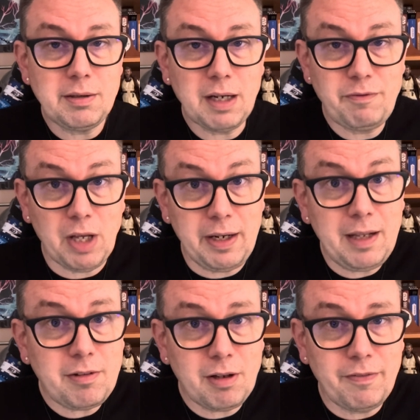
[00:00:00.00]
I've done
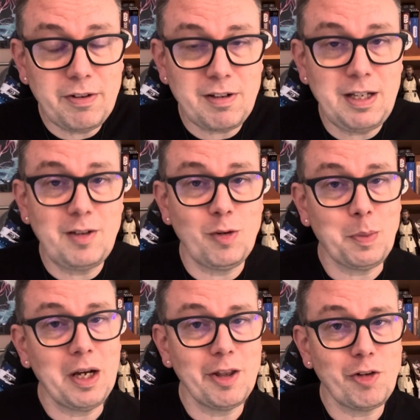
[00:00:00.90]
it, obviously, because it's
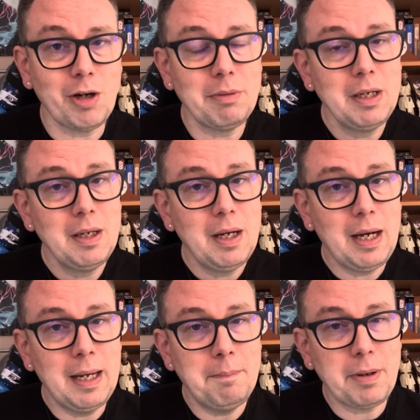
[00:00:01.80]
part of the job,
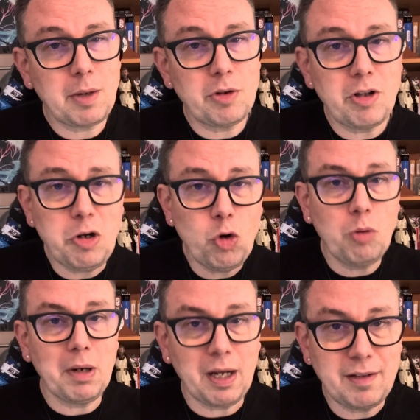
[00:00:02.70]
but I want to
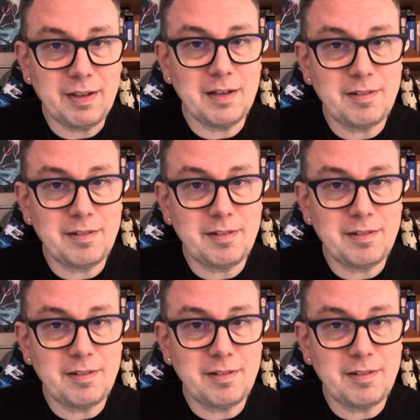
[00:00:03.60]
normalize it.